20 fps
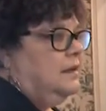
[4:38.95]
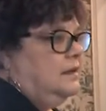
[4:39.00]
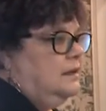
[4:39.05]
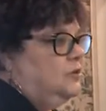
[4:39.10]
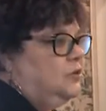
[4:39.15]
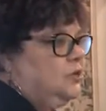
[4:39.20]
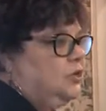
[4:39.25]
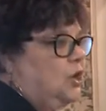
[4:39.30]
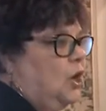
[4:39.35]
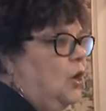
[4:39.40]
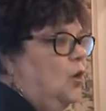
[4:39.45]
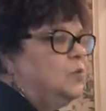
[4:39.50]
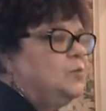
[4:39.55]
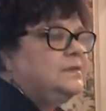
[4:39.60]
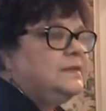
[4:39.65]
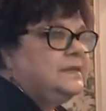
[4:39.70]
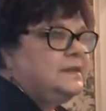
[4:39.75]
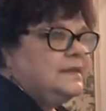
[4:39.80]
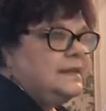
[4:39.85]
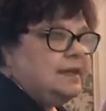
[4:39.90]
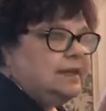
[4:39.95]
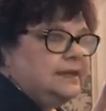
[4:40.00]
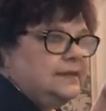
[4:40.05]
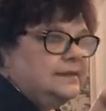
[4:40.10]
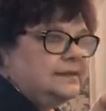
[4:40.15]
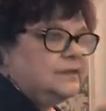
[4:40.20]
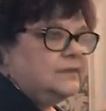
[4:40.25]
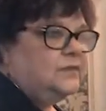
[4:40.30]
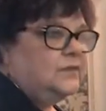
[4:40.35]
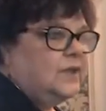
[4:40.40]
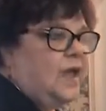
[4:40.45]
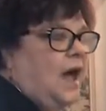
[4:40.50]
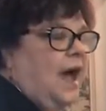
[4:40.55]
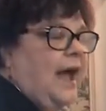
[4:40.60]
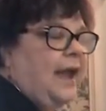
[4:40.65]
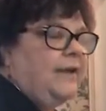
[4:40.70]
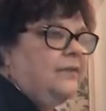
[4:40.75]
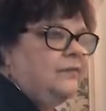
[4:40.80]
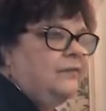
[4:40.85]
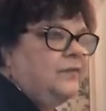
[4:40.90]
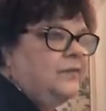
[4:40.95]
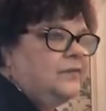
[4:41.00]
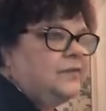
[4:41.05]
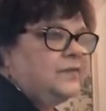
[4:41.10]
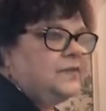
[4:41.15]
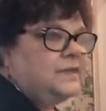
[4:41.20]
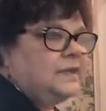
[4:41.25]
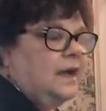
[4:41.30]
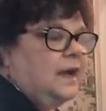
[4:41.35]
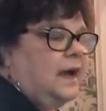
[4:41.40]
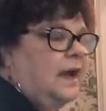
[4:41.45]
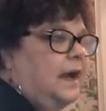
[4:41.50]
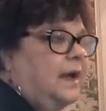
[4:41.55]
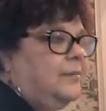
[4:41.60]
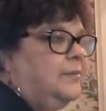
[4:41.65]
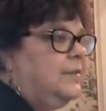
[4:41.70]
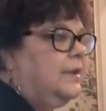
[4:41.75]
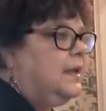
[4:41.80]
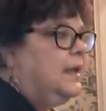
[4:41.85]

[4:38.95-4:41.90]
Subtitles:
show scenes of life of the time.